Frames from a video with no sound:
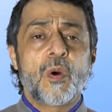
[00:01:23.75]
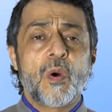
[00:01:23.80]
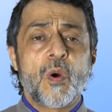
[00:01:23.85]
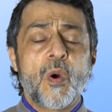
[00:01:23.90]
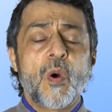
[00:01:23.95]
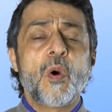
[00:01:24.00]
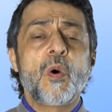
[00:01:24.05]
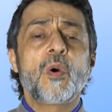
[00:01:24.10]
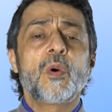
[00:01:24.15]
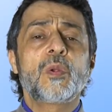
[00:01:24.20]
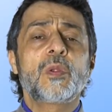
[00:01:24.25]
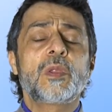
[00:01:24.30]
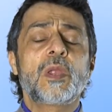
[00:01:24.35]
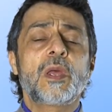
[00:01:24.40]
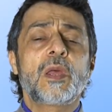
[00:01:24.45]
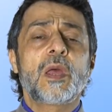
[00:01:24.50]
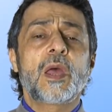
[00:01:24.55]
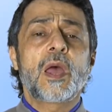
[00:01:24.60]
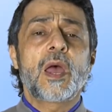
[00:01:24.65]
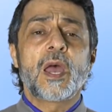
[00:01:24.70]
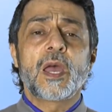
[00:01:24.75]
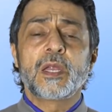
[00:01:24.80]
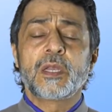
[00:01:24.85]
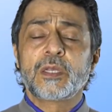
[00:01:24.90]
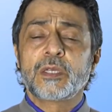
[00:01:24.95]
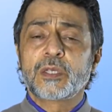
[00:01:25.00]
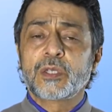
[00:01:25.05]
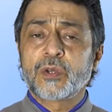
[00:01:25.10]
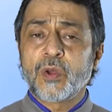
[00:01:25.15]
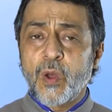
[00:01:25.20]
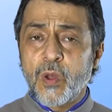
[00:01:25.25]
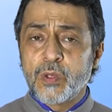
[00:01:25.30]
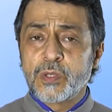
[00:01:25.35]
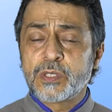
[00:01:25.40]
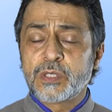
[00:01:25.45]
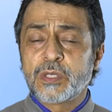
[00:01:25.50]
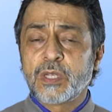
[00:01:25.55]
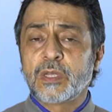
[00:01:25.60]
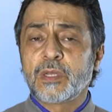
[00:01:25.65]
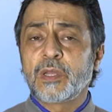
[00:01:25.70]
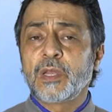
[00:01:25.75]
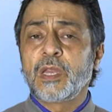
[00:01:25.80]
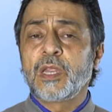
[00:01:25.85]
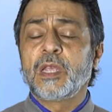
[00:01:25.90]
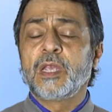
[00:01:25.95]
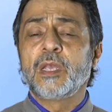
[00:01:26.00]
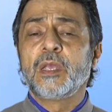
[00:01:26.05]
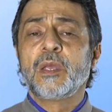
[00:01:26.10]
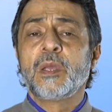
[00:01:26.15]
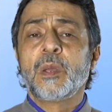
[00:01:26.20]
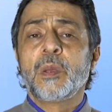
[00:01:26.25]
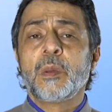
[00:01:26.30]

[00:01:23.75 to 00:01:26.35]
all and constantly